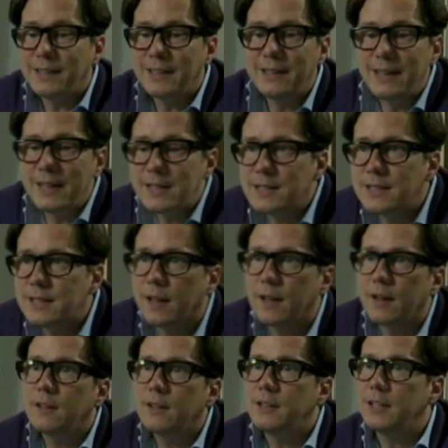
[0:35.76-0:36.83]
before making
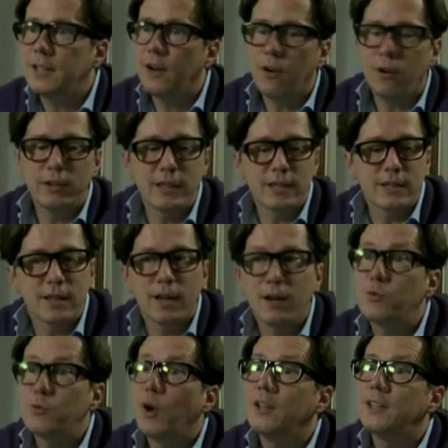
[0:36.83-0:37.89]
sketches or
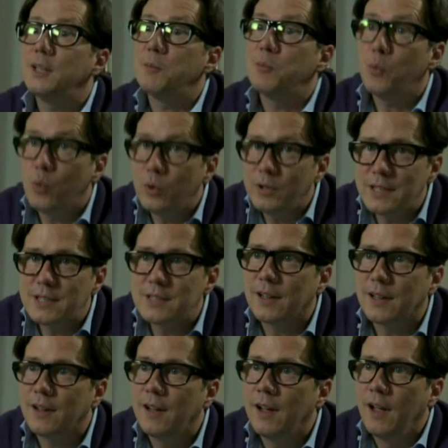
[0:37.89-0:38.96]
big, beautiful
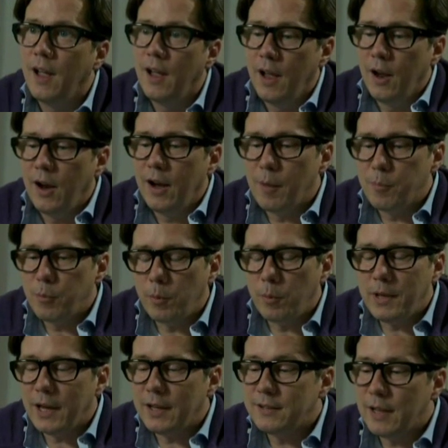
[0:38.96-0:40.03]
designs, is
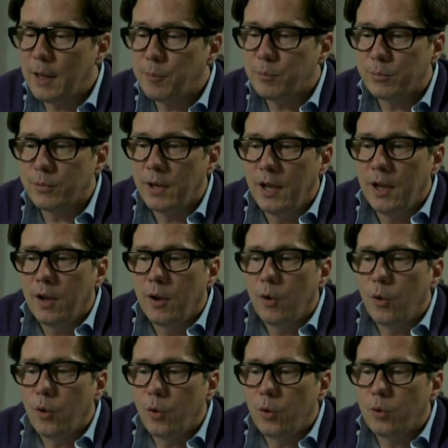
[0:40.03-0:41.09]
to understand the
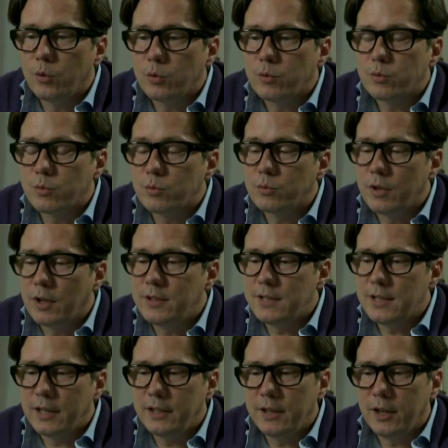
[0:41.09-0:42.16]
constraints
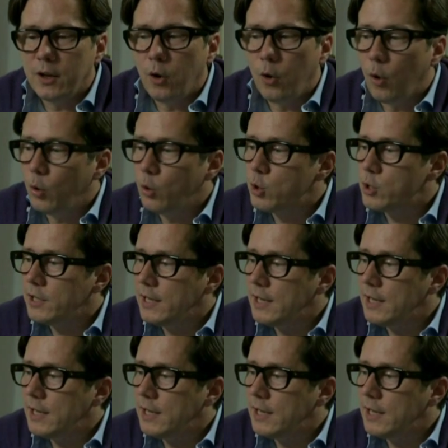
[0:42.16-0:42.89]
and get familiar with